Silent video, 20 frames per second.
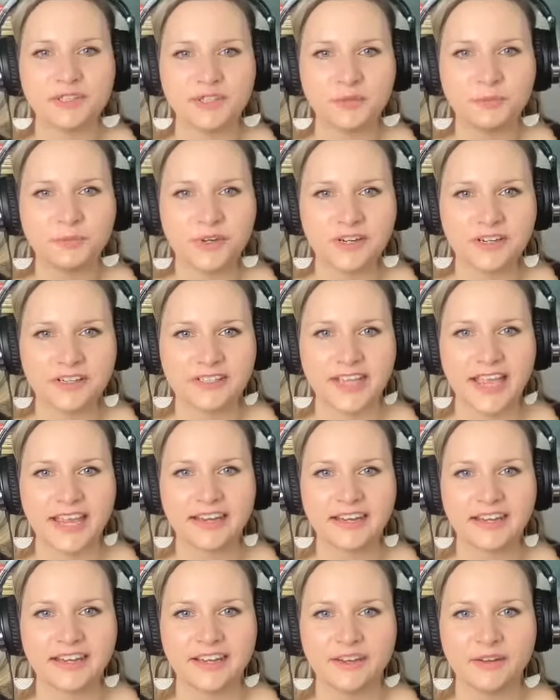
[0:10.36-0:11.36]
super
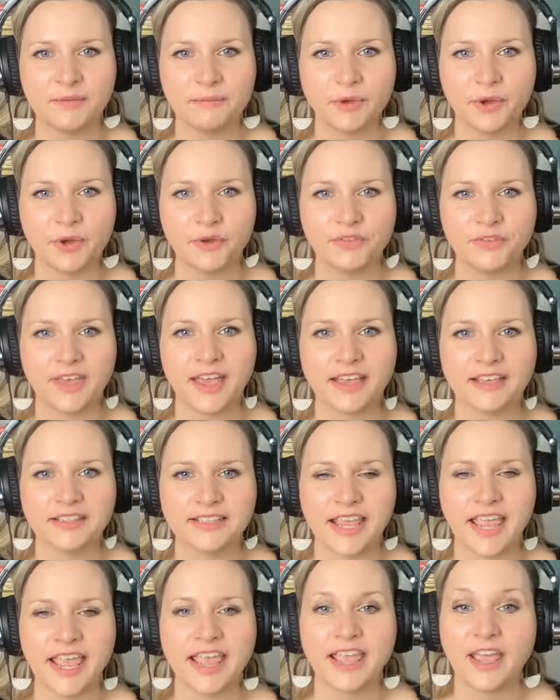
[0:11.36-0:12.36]
excited, both as
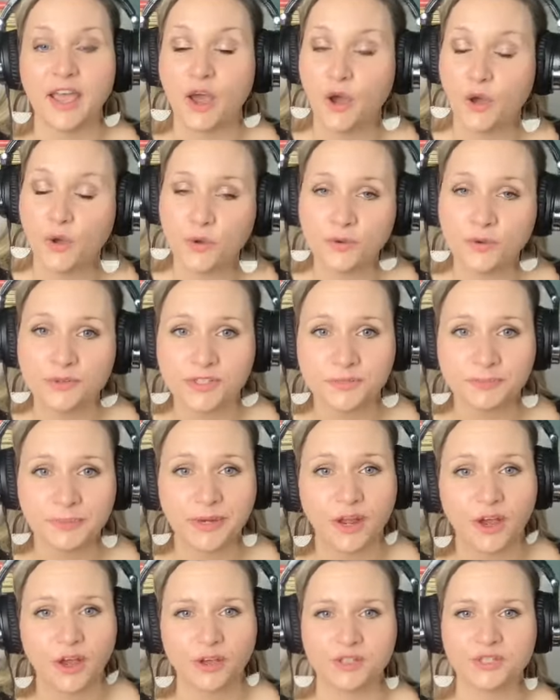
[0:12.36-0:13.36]
a host,
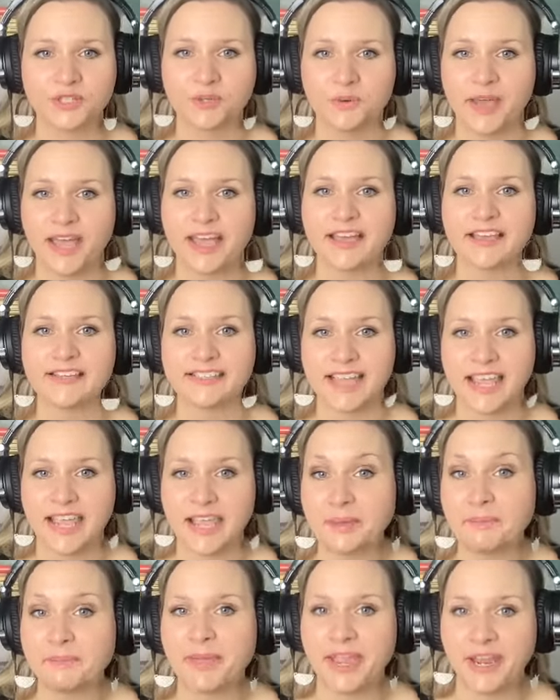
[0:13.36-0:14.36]
but also as
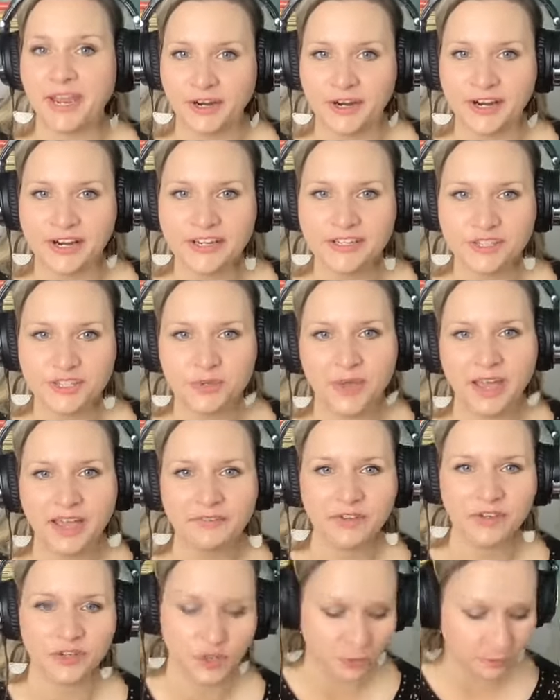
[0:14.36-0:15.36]
a parent. You have
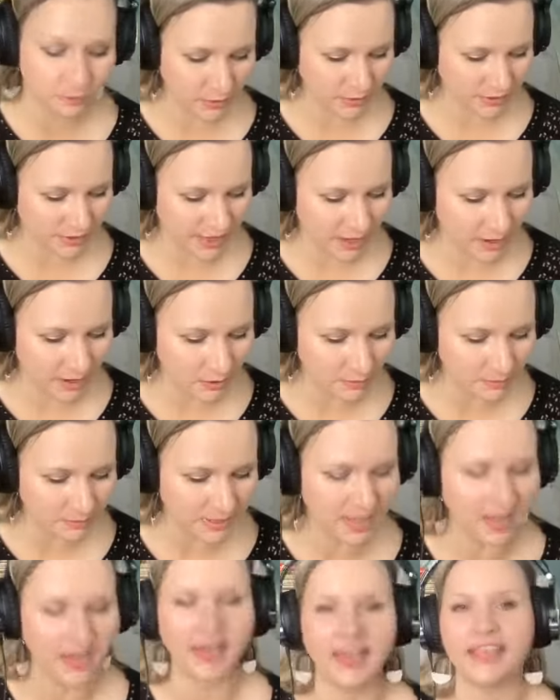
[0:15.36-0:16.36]
a new book out,
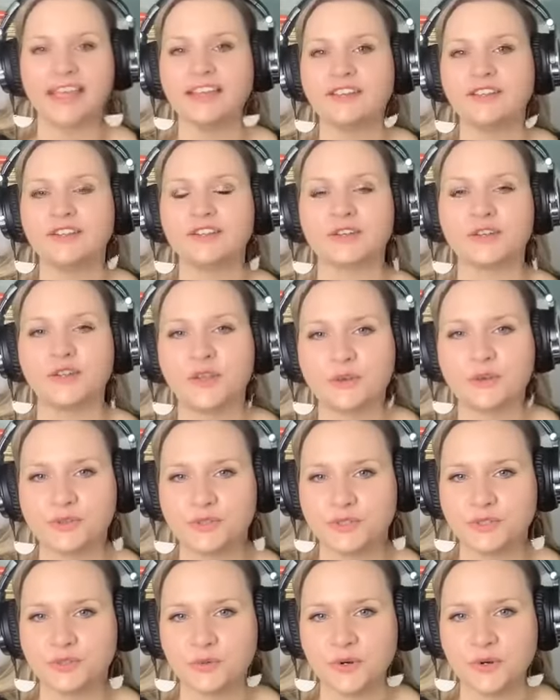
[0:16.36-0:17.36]
Behind
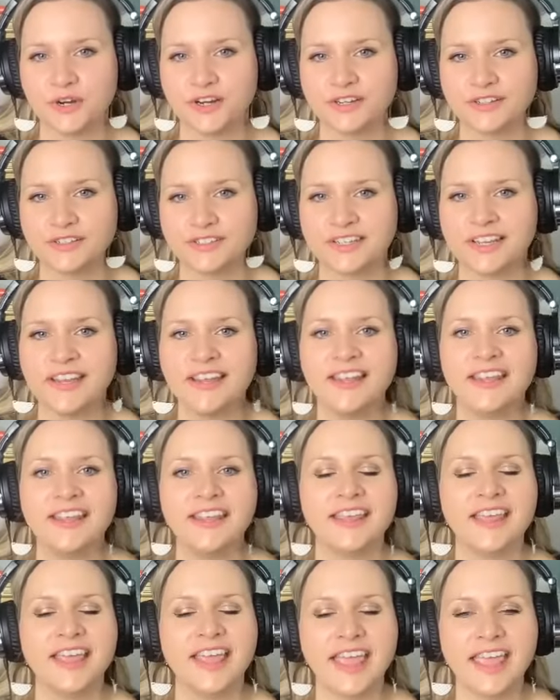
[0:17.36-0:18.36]
Closed Doors.
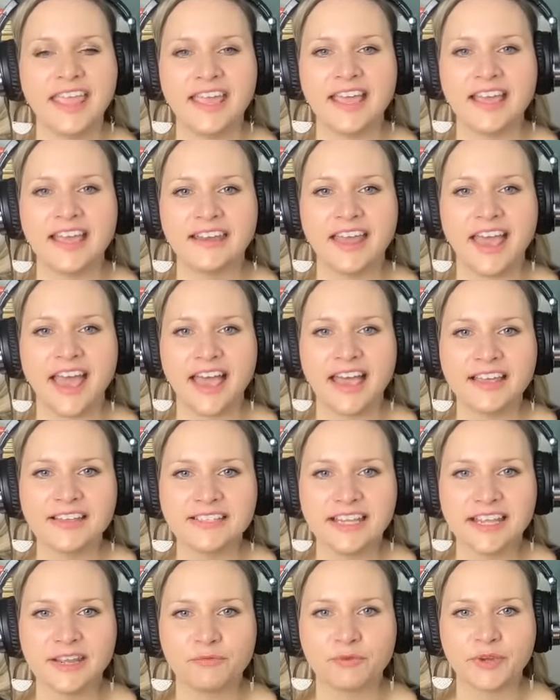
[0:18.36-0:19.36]
And as
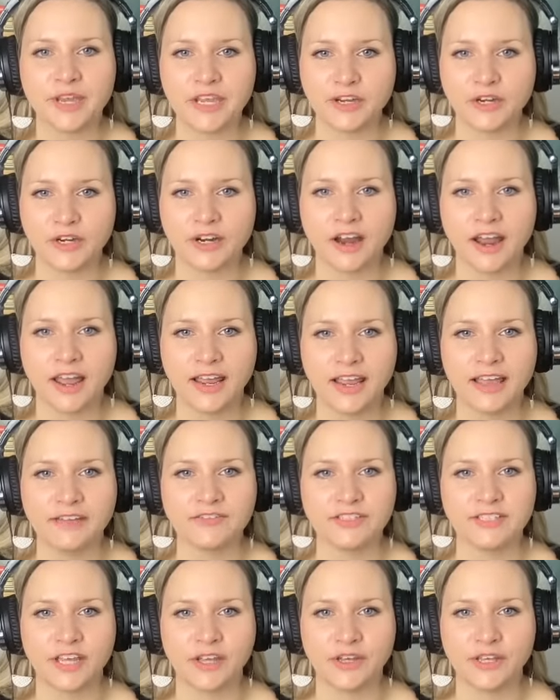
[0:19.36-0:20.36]
a reader, I have
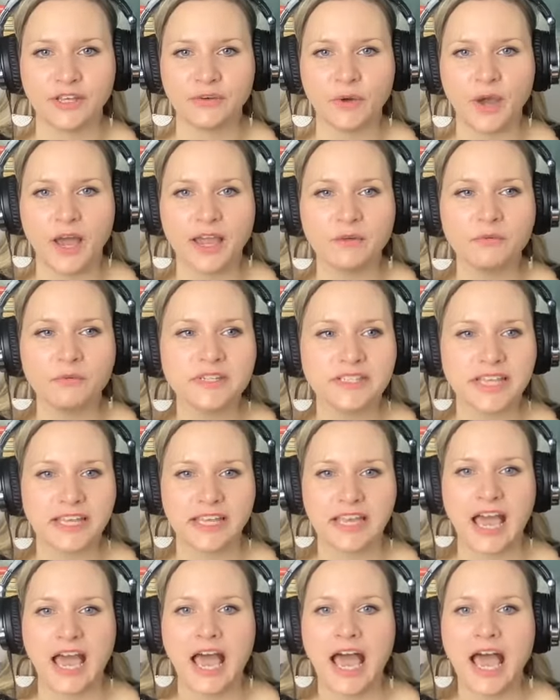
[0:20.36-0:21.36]
to tell you, I was
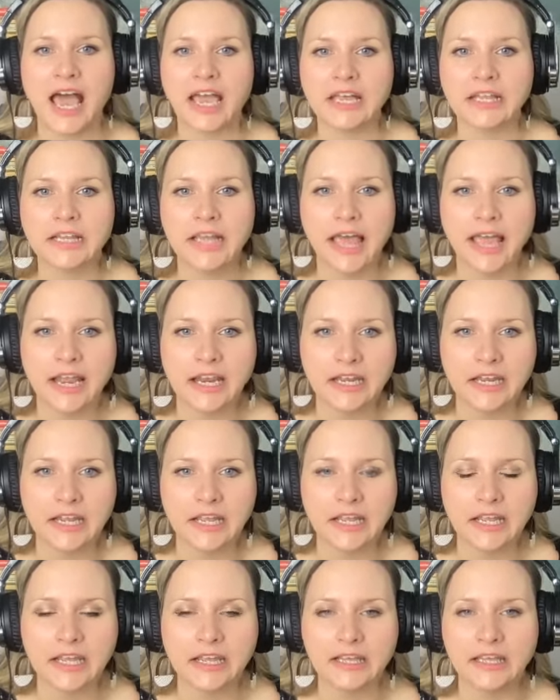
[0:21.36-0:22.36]
like
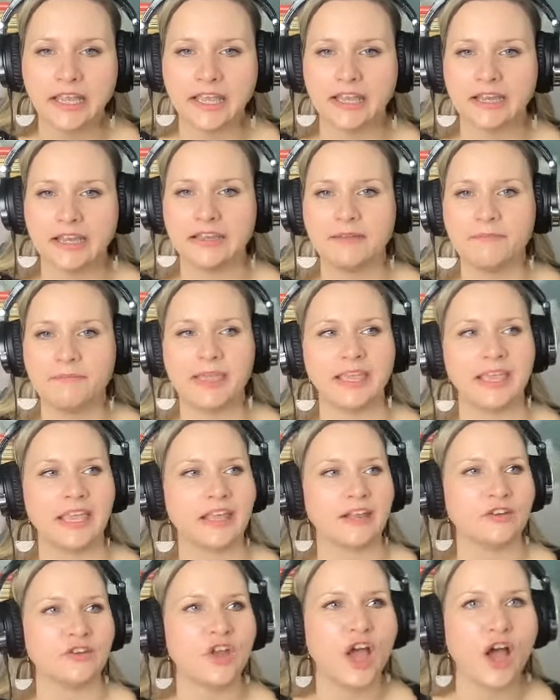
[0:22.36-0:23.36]
highlighting and
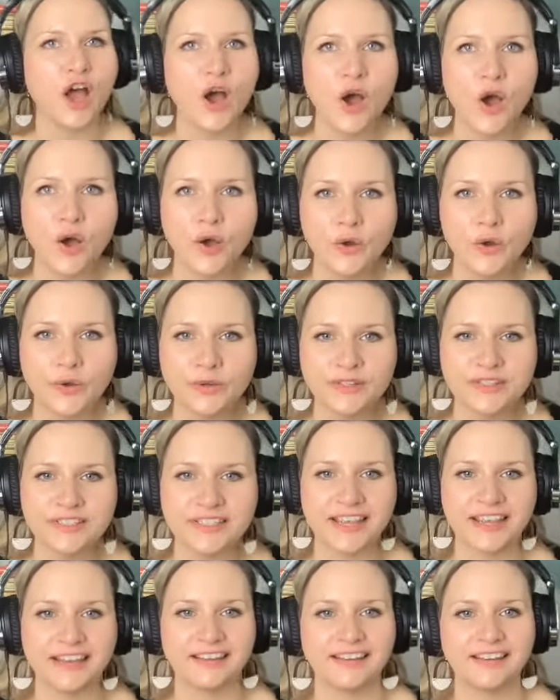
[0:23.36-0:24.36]
making notes
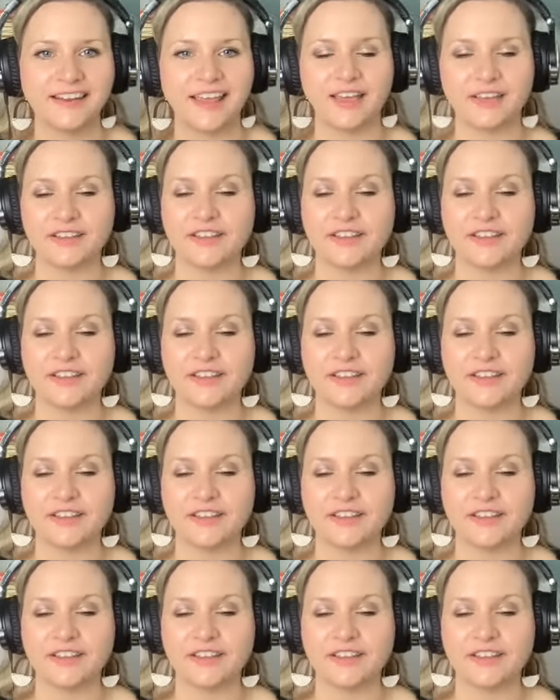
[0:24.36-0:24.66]
and